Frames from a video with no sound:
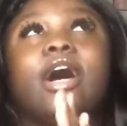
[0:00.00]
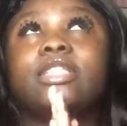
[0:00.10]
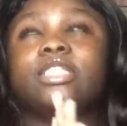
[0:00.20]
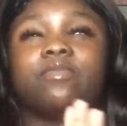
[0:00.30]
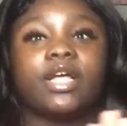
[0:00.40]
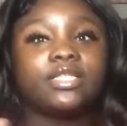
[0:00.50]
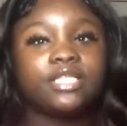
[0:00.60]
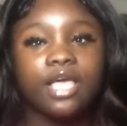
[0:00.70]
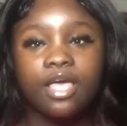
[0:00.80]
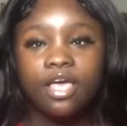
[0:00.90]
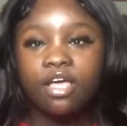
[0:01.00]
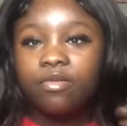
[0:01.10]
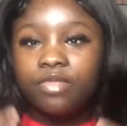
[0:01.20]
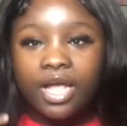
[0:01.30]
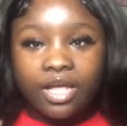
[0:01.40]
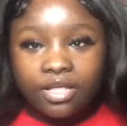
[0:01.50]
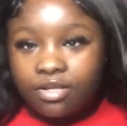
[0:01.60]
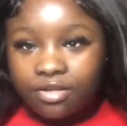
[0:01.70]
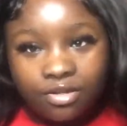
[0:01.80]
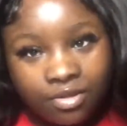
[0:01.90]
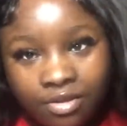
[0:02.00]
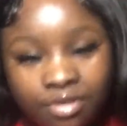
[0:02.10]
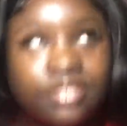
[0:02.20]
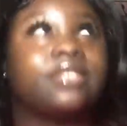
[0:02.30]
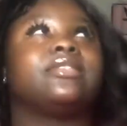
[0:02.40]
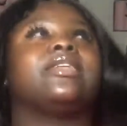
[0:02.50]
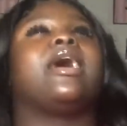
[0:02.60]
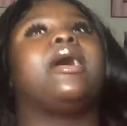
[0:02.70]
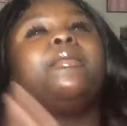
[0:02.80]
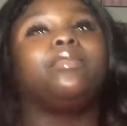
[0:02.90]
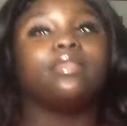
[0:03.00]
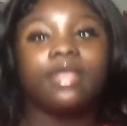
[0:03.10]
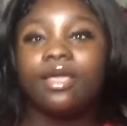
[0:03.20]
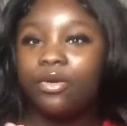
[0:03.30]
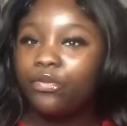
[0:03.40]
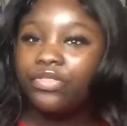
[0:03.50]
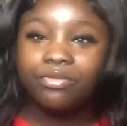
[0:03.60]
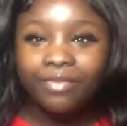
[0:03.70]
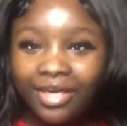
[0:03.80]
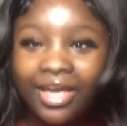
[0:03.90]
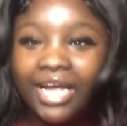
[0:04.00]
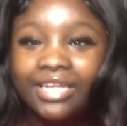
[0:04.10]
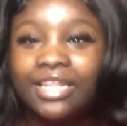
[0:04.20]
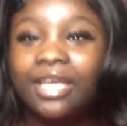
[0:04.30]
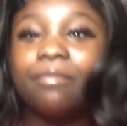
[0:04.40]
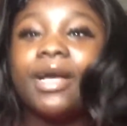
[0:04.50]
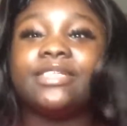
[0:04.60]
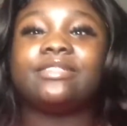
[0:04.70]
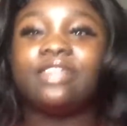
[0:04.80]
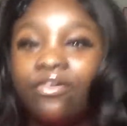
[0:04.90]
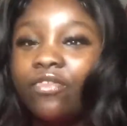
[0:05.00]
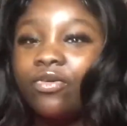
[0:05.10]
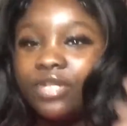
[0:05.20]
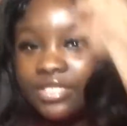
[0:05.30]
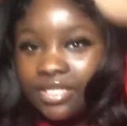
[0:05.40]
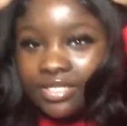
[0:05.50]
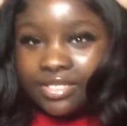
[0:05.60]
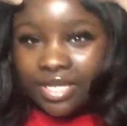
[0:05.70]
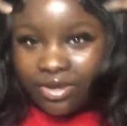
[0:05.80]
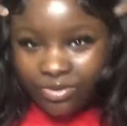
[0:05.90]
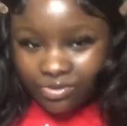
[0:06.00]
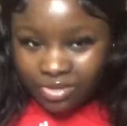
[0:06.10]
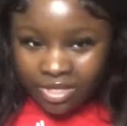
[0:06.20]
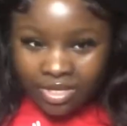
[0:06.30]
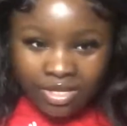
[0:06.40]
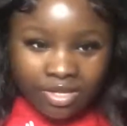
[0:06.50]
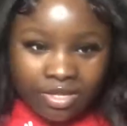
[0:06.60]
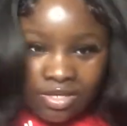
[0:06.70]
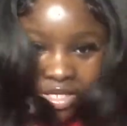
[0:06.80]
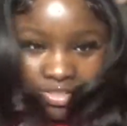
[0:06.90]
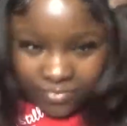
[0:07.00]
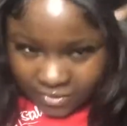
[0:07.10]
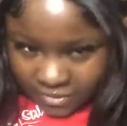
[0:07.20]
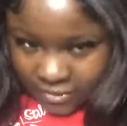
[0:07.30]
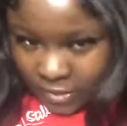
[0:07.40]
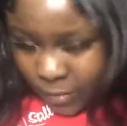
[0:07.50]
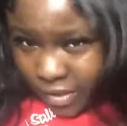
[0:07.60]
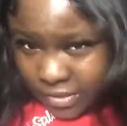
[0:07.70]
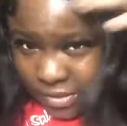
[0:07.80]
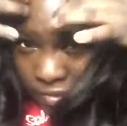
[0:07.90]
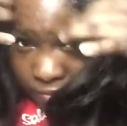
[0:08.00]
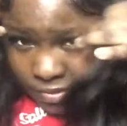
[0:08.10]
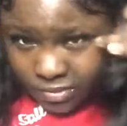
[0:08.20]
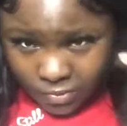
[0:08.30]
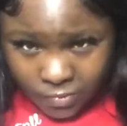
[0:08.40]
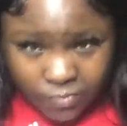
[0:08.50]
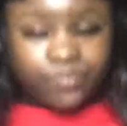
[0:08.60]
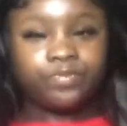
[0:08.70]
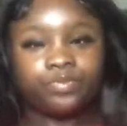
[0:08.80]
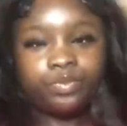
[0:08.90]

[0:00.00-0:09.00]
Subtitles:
I took my time. Like, stop playing with me. I did my stuff on this install. This was just so easy to do.